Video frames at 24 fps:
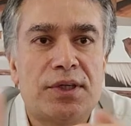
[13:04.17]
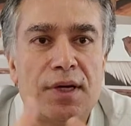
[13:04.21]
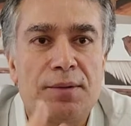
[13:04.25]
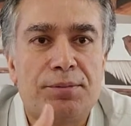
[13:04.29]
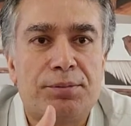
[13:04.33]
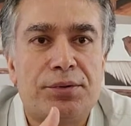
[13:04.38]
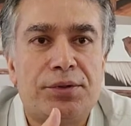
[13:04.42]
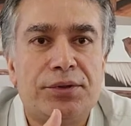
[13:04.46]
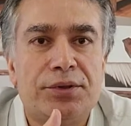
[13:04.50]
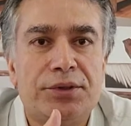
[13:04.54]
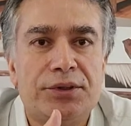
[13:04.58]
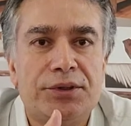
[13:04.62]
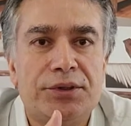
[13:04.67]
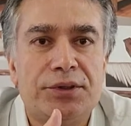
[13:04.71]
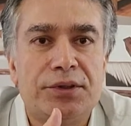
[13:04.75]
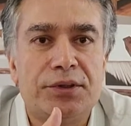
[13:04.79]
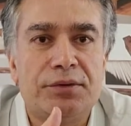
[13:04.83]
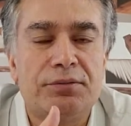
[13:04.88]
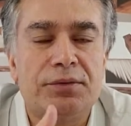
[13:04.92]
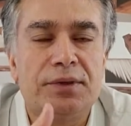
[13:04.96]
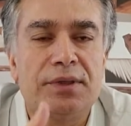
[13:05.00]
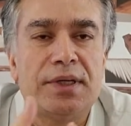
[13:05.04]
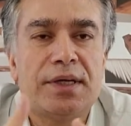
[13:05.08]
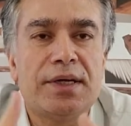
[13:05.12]
appreciate
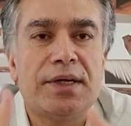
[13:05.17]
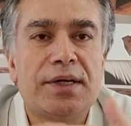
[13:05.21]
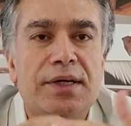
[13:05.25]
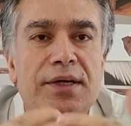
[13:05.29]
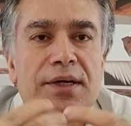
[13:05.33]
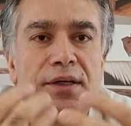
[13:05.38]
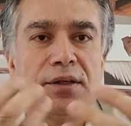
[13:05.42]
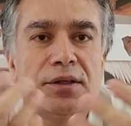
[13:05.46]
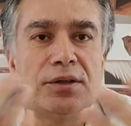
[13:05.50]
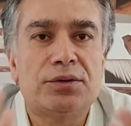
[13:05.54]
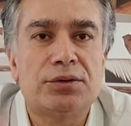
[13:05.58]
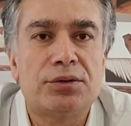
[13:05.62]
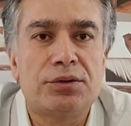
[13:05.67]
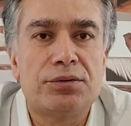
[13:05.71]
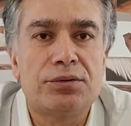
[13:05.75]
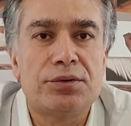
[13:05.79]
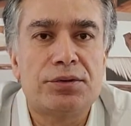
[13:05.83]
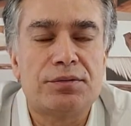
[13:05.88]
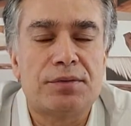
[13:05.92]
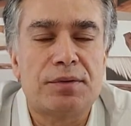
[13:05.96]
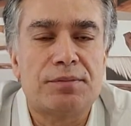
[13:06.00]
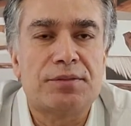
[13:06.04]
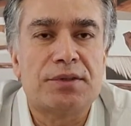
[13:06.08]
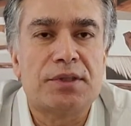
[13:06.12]
when they hear the truth
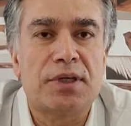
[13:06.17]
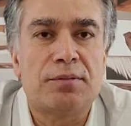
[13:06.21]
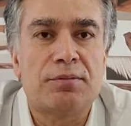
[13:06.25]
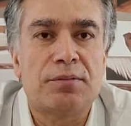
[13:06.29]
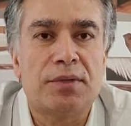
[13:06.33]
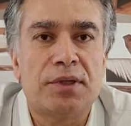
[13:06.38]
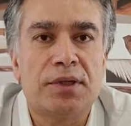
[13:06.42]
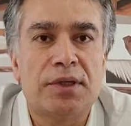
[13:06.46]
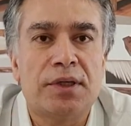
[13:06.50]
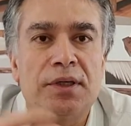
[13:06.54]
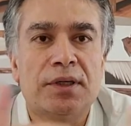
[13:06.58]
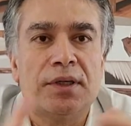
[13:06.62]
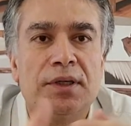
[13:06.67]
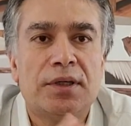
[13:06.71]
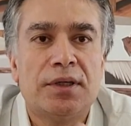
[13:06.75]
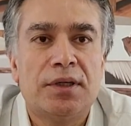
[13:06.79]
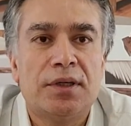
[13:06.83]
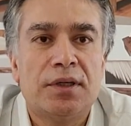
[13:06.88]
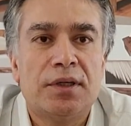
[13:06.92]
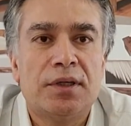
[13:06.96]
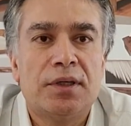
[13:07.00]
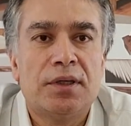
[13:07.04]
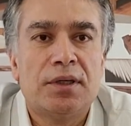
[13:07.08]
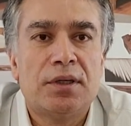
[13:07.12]
from somebody.
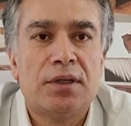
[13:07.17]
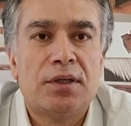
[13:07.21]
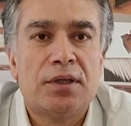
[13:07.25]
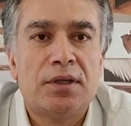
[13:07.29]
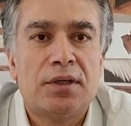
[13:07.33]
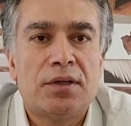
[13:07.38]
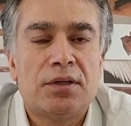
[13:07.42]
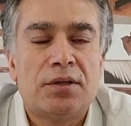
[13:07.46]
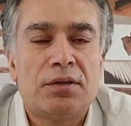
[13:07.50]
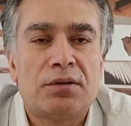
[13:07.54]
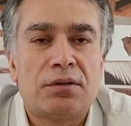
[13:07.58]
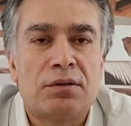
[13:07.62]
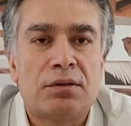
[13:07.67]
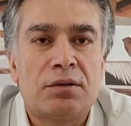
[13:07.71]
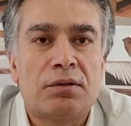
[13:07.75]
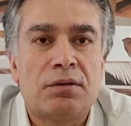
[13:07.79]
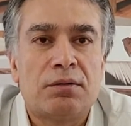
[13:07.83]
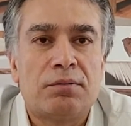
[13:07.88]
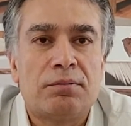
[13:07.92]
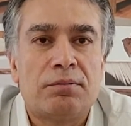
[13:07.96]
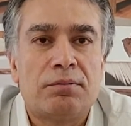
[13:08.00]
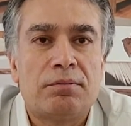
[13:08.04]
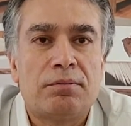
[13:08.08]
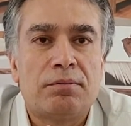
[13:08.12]

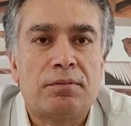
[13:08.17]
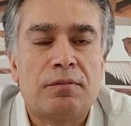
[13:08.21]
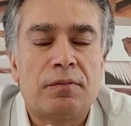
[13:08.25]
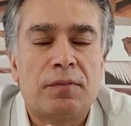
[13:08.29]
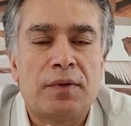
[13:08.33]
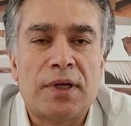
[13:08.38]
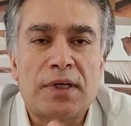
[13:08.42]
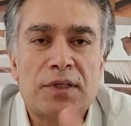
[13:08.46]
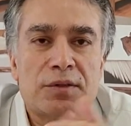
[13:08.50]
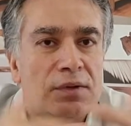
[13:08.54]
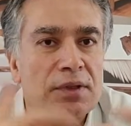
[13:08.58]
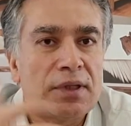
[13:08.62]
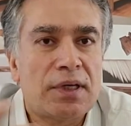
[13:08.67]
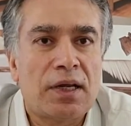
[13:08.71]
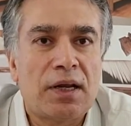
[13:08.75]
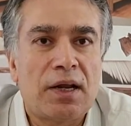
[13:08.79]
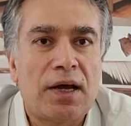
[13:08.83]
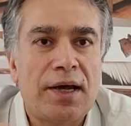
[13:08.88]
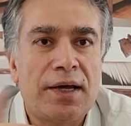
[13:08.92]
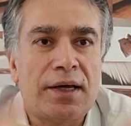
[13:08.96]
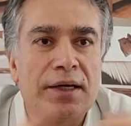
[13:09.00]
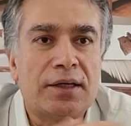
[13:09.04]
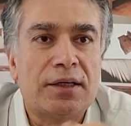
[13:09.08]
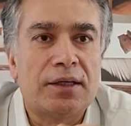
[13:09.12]
So that's what they
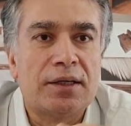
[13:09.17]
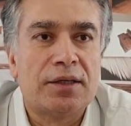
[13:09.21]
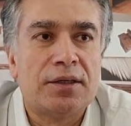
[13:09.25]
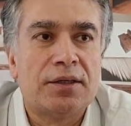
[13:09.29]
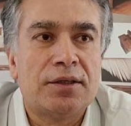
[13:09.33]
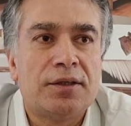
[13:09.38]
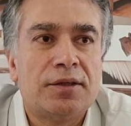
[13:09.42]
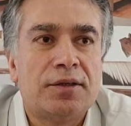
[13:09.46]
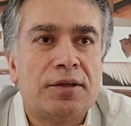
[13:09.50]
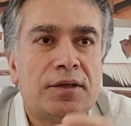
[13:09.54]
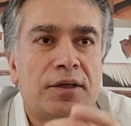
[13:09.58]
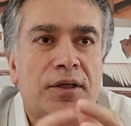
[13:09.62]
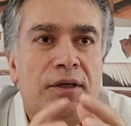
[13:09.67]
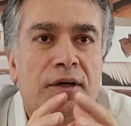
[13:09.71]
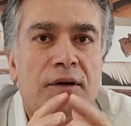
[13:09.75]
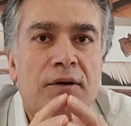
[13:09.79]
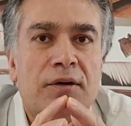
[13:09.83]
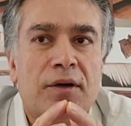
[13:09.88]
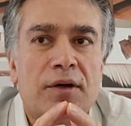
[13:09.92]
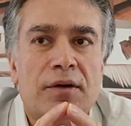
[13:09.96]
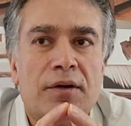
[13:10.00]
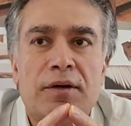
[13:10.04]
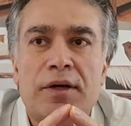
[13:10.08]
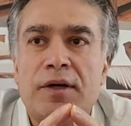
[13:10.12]
like.
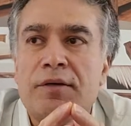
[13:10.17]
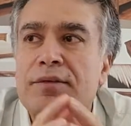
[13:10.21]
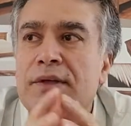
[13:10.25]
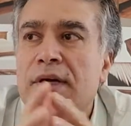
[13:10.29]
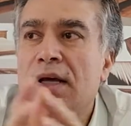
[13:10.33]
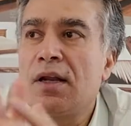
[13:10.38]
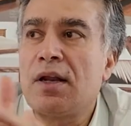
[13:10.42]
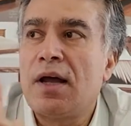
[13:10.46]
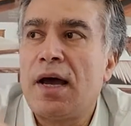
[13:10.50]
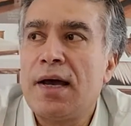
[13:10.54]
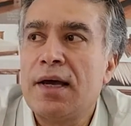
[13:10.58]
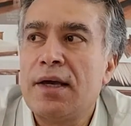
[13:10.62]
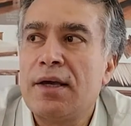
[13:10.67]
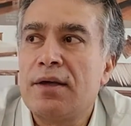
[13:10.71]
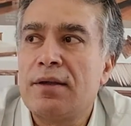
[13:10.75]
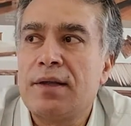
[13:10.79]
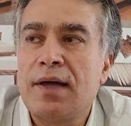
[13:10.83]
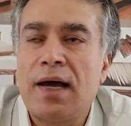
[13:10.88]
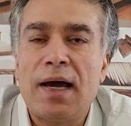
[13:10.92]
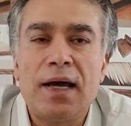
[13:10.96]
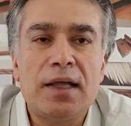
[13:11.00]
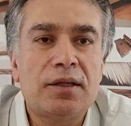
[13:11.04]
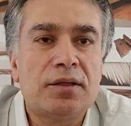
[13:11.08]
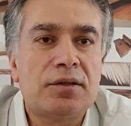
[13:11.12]
If they like
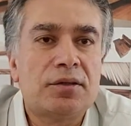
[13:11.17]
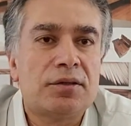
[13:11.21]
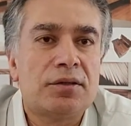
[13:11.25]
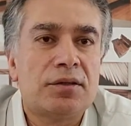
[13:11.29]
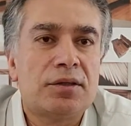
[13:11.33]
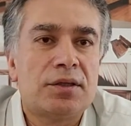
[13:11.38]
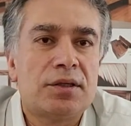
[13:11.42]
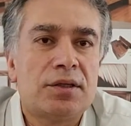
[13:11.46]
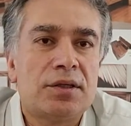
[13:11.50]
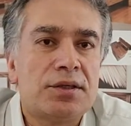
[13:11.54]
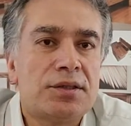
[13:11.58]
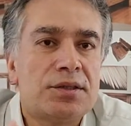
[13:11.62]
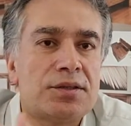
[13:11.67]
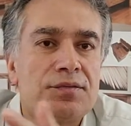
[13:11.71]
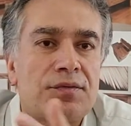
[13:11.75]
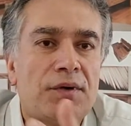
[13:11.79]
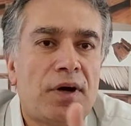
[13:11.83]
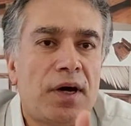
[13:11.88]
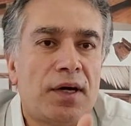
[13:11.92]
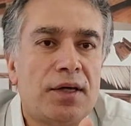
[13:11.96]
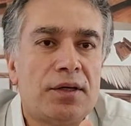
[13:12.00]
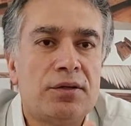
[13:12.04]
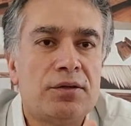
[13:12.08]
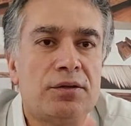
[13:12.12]
that, it's
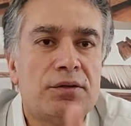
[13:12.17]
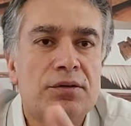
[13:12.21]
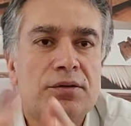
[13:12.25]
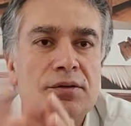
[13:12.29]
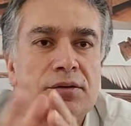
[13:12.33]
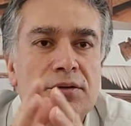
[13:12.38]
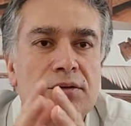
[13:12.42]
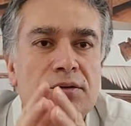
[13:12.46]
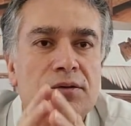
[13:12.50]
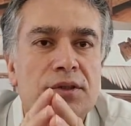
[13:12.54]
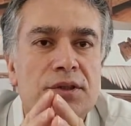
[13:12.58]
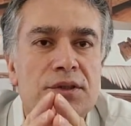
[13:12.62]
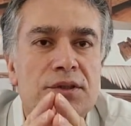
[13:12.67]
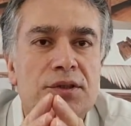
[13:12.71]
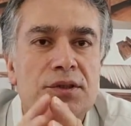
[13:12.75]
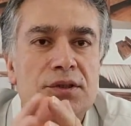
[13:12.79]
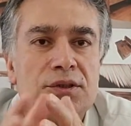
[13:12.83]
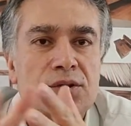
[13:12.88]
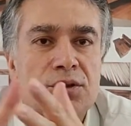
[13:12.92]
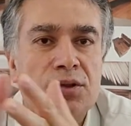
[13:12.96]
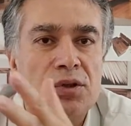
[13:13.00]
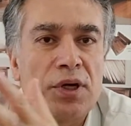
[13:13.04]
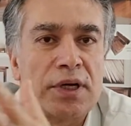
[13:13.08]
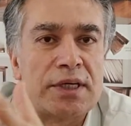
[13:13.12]
fine. You just
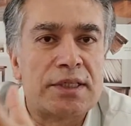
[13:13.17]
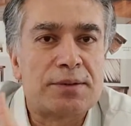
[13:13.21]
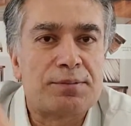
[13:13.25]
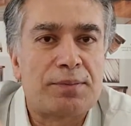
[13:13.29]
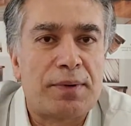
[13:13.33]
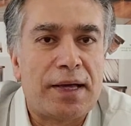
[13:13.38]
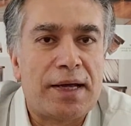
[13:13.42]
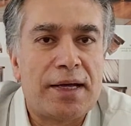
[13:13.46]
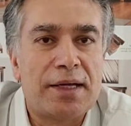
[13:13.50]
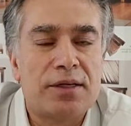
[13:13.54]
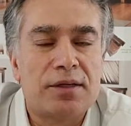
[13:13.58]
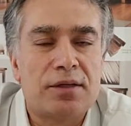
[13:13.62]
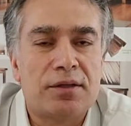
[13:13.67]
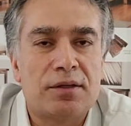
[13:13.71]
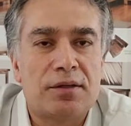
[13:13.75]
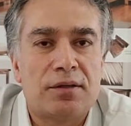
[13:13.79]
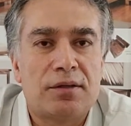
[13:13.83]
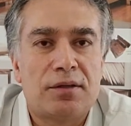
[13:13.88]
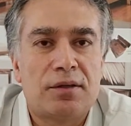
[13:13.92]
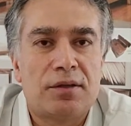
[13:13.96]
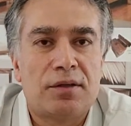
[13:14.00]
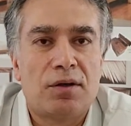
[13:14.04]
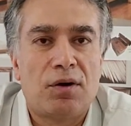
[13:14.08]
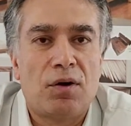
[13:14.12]
explain
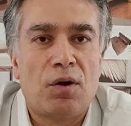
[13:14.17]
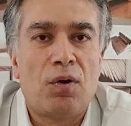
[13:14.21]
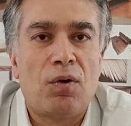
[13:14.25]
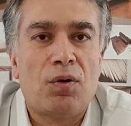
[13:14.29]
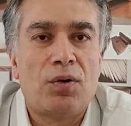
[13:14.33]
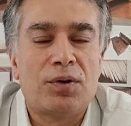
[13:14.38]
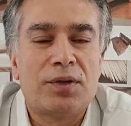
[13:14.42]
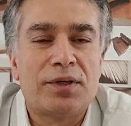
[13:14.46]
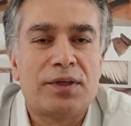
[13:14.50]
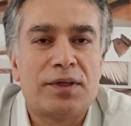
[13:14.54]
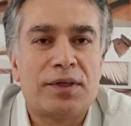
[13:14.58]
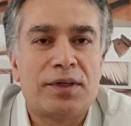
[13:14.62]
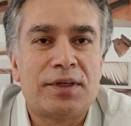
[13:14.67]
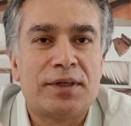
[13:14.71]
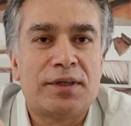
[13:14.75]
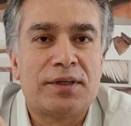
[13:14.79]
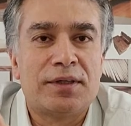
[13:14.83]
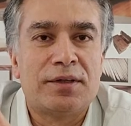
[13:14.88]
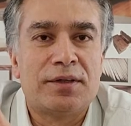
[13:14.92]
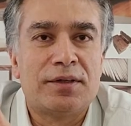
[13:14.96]
all the